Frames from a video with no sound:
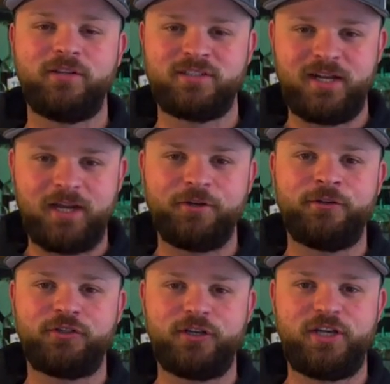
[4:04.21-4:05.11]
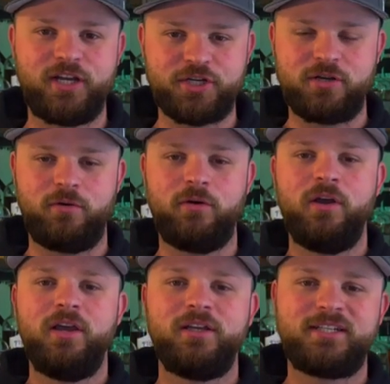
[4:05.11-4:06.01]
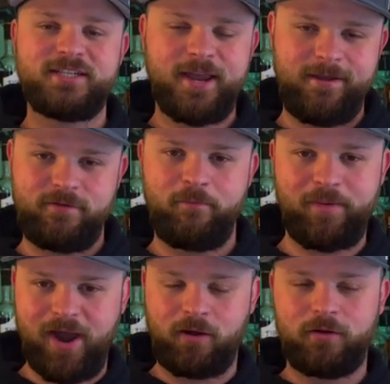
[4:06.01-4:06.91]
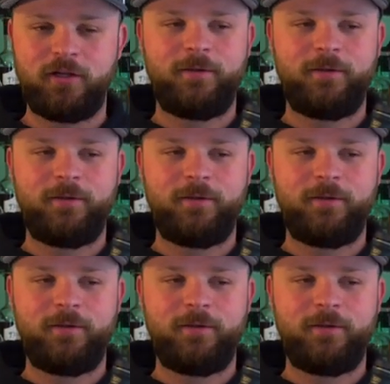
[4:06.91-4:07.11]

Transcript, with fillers: It's not your traditional staved barrel.